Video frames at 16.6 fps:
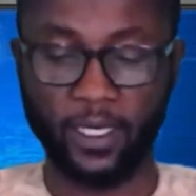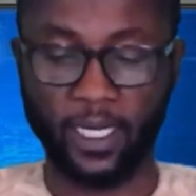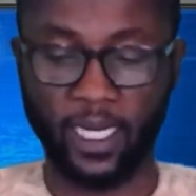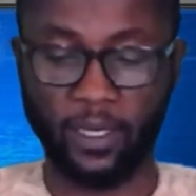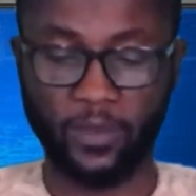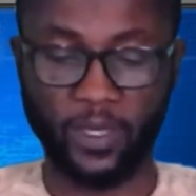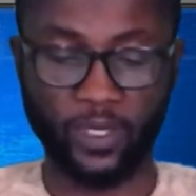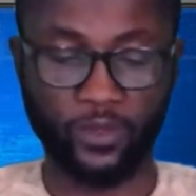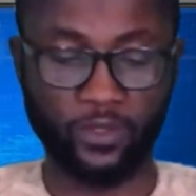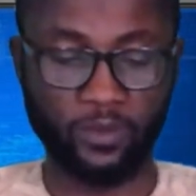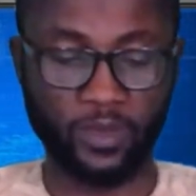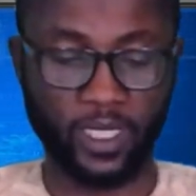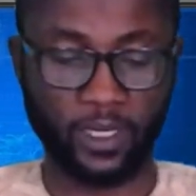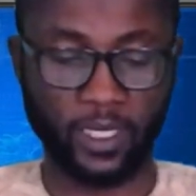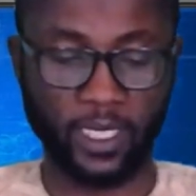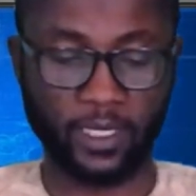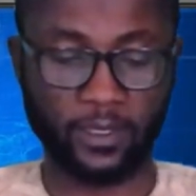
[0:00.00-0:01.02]
Ahmed
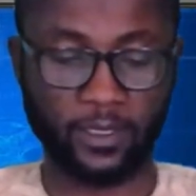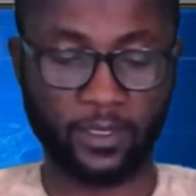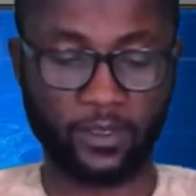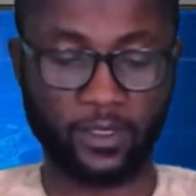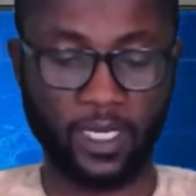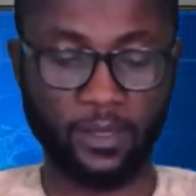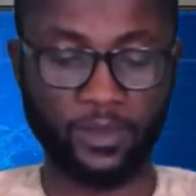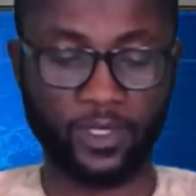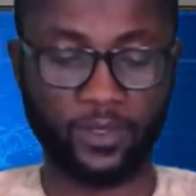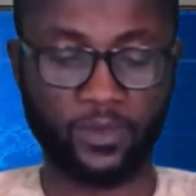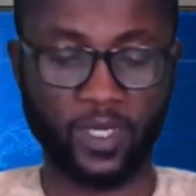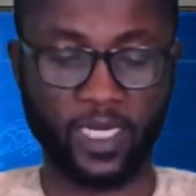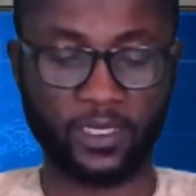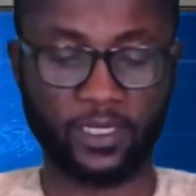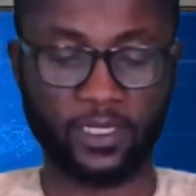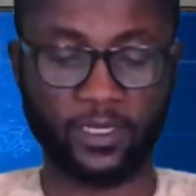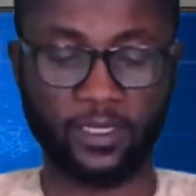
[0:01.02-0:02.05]
Umar, has described the
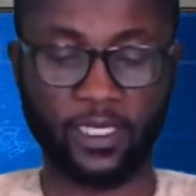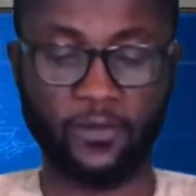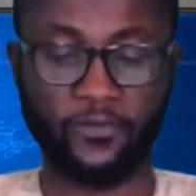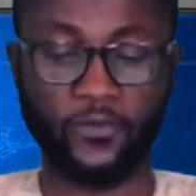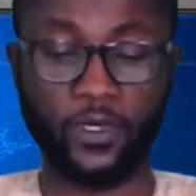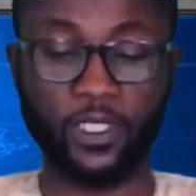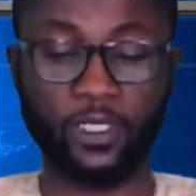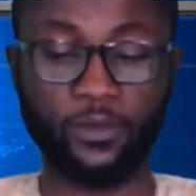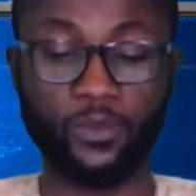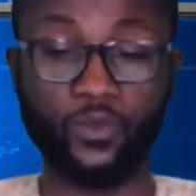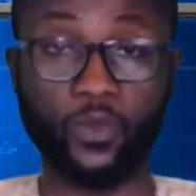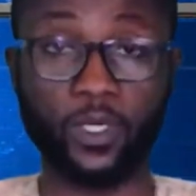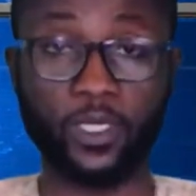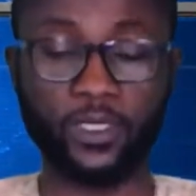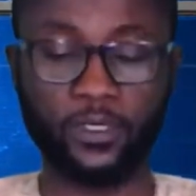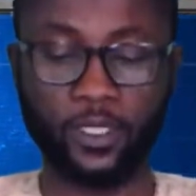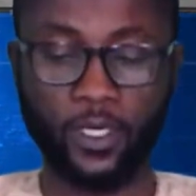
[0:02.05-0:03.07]
crash as an avoidable
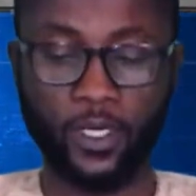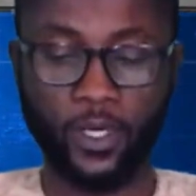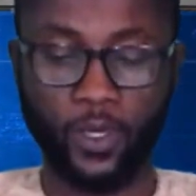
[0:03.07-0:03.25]
one,